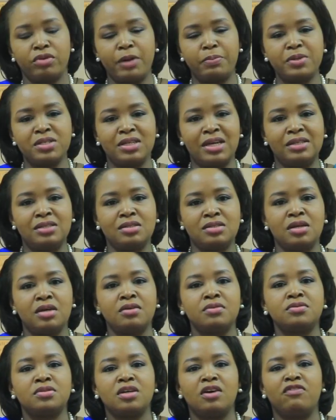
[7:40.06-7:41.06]

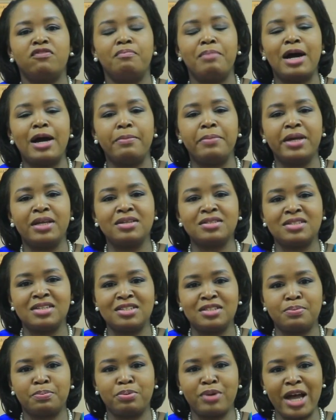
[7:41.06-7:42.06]
Representatives of
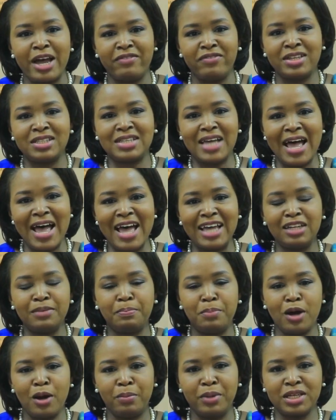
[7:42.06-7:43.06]
Barbados's private
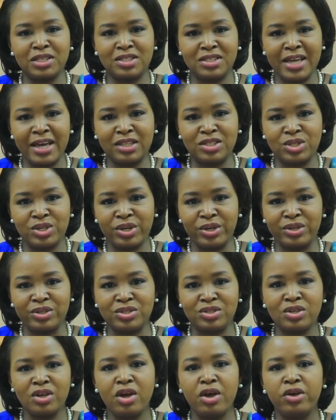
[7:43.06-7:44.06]
and public
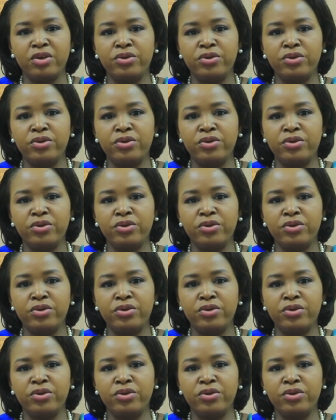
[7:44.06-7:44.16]
sectors,